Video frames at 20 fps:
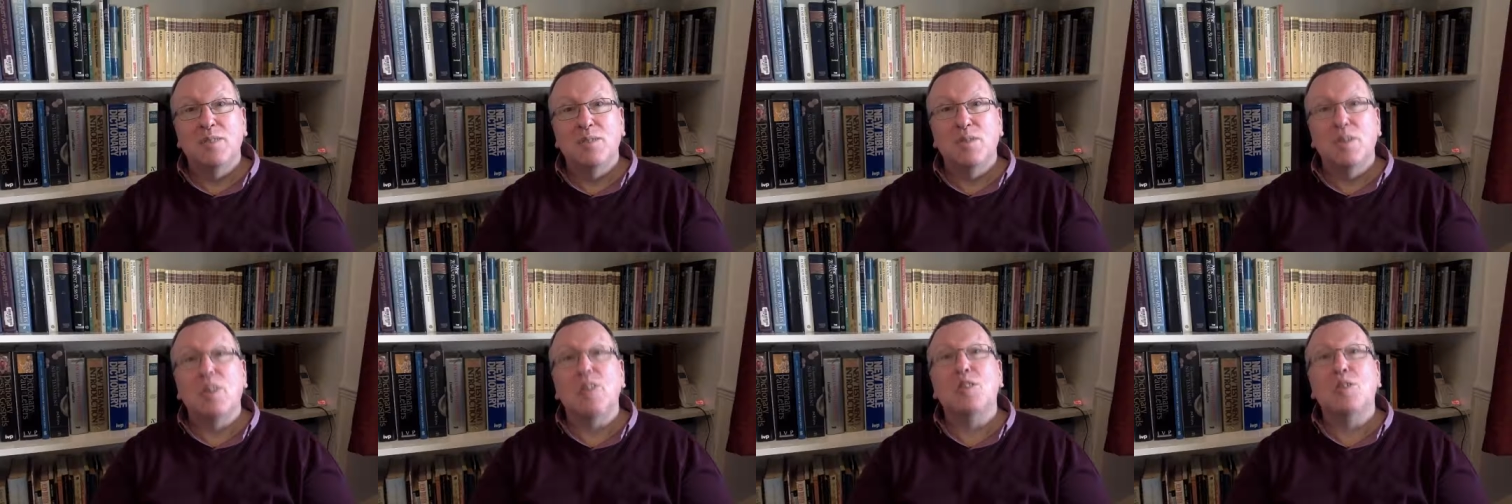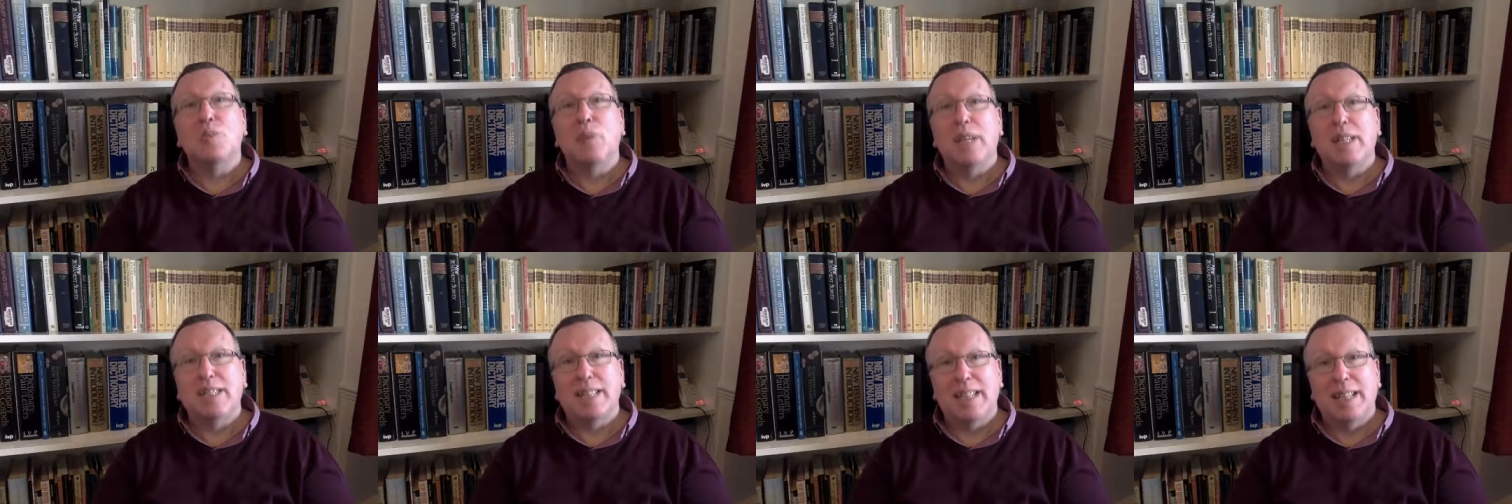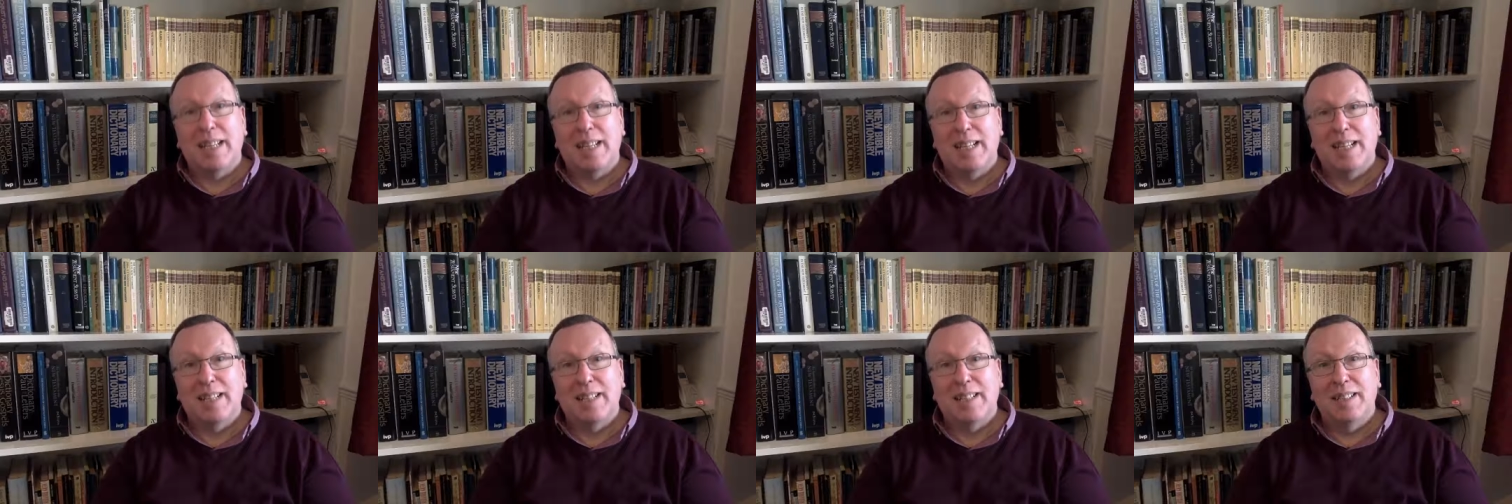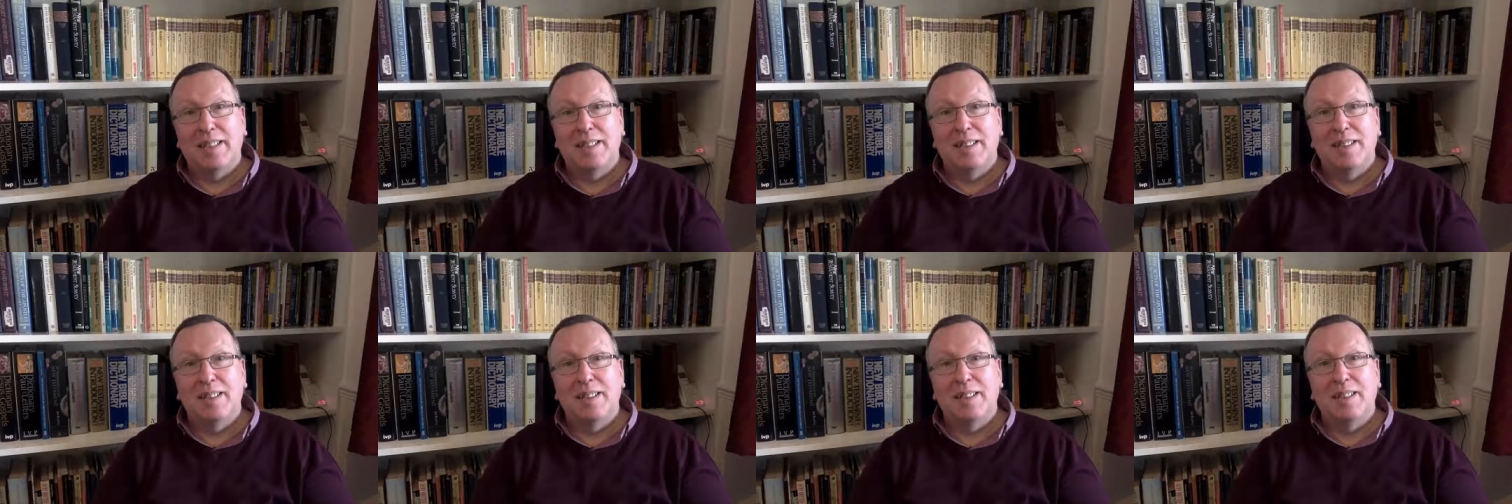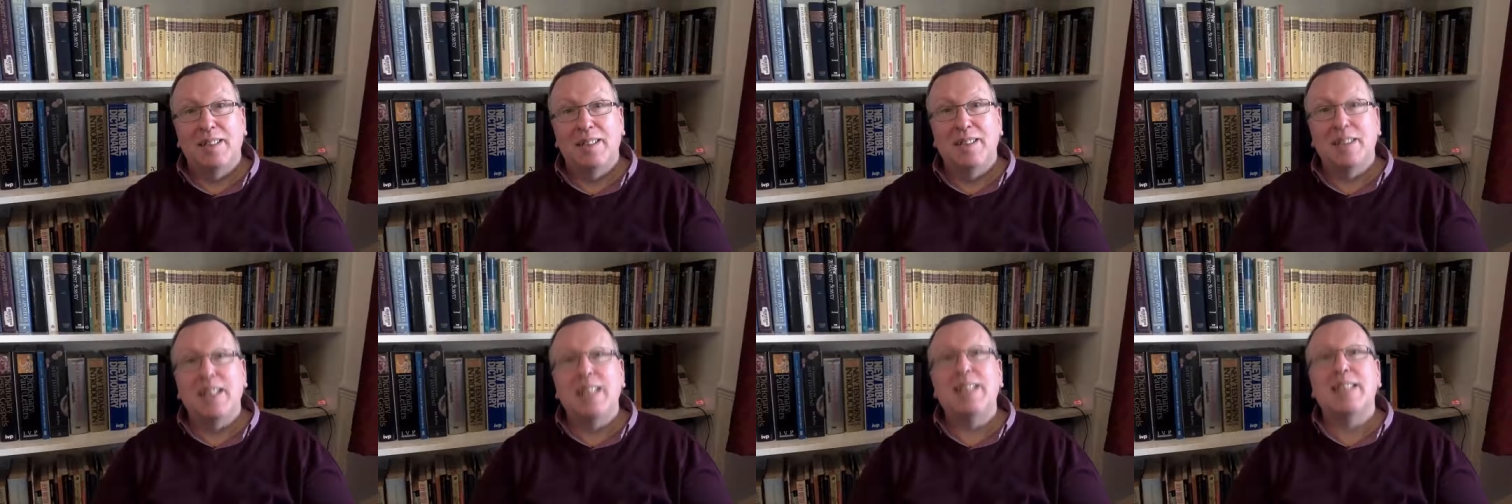verse 20,
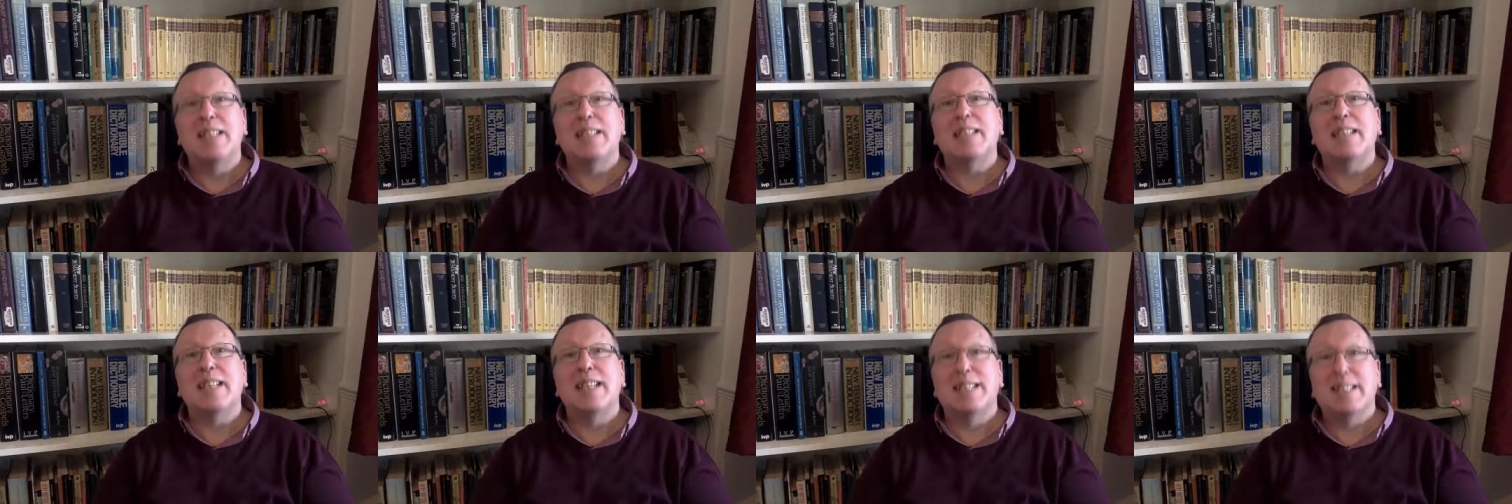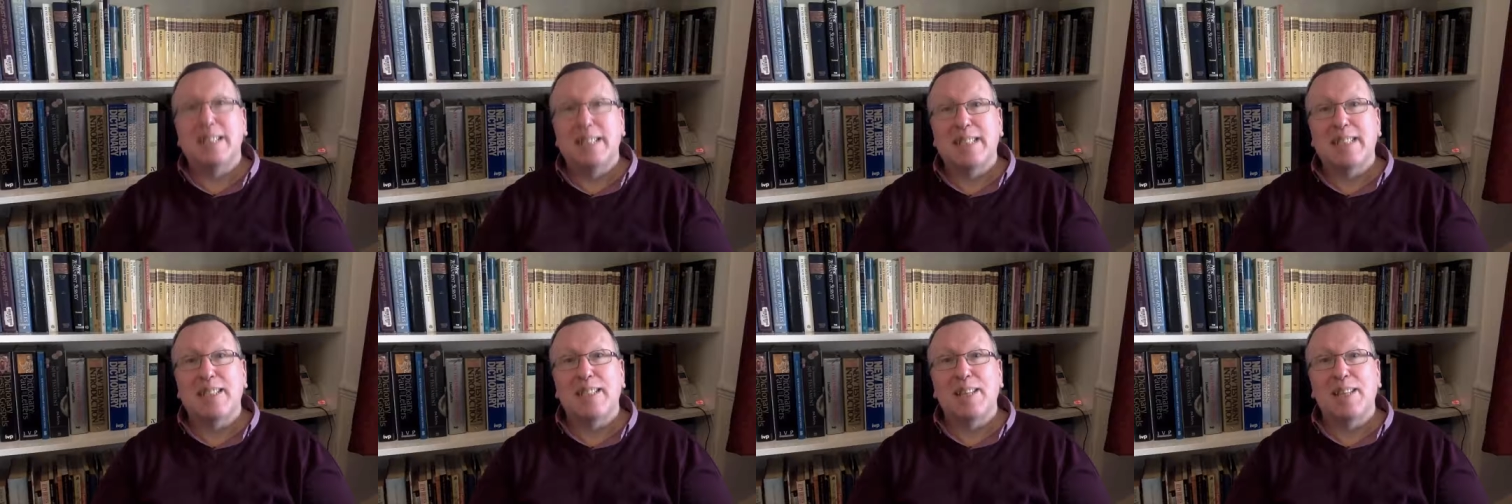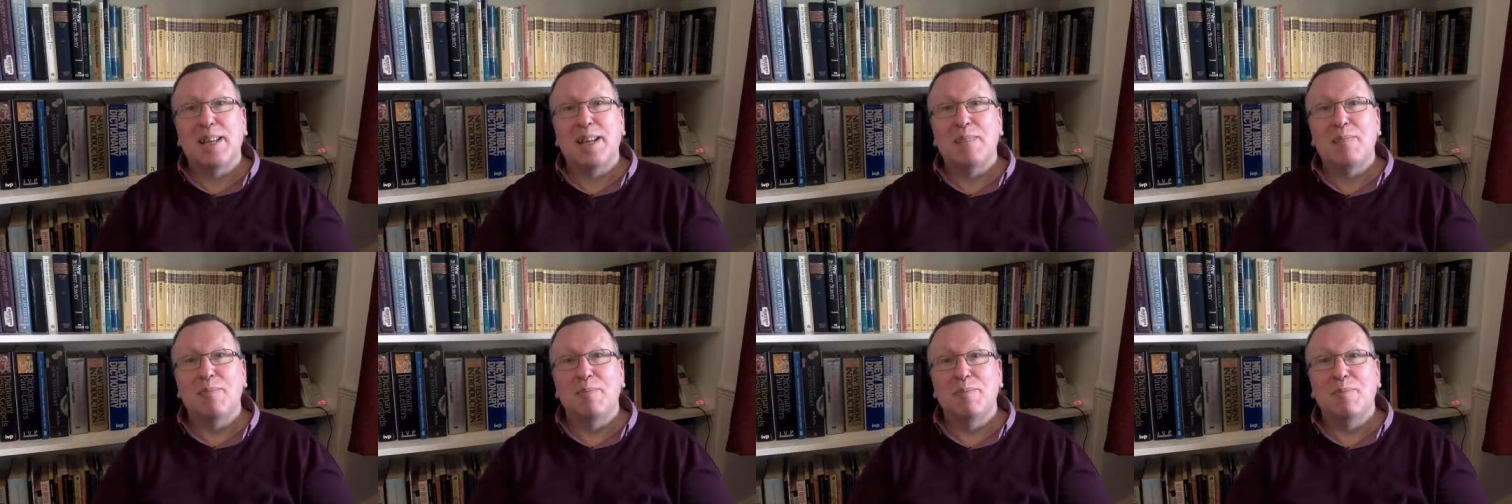Jesus says this to them